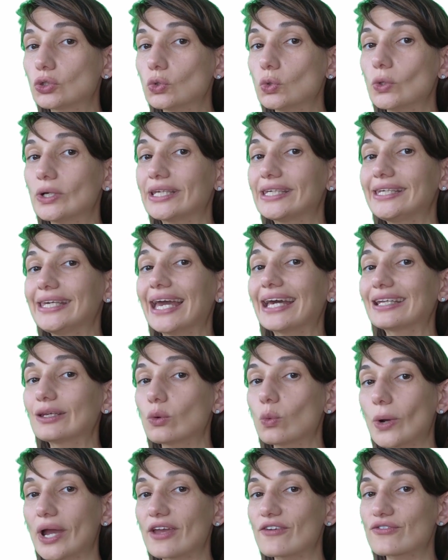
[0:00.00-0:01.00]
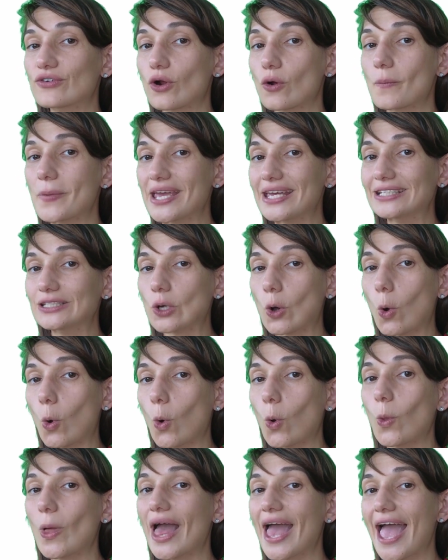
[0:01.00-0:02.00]
to get away from it
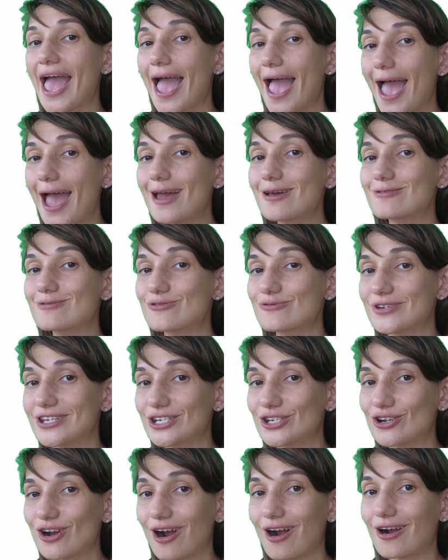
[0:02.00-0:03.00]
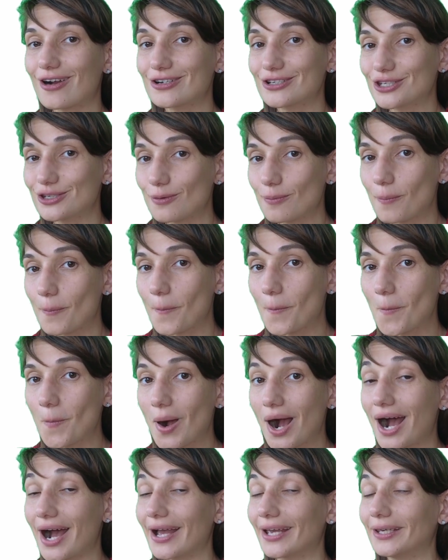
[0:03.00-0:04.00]
all and recharge
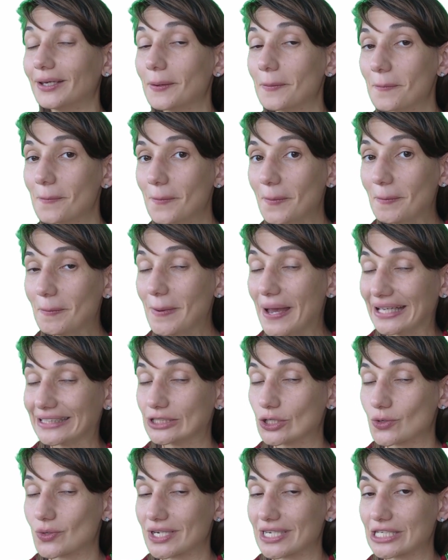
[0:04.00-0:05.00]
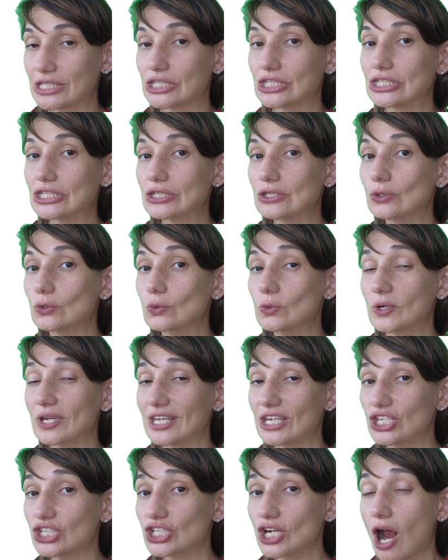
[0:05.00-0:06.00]
my batteries. To
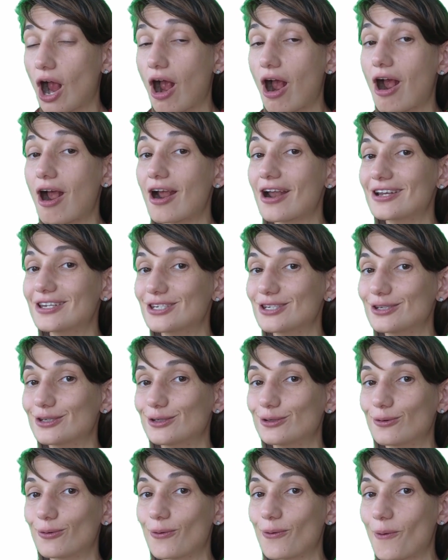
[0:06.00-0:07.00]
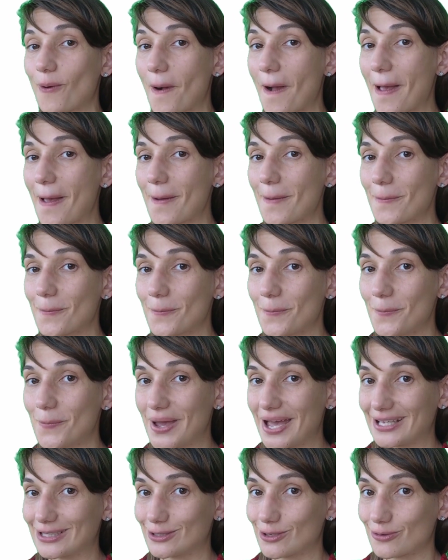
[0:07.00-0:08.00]
recharge your
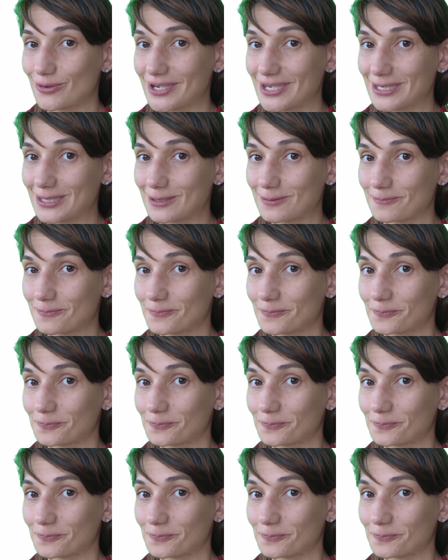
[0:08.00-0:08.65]
batteries.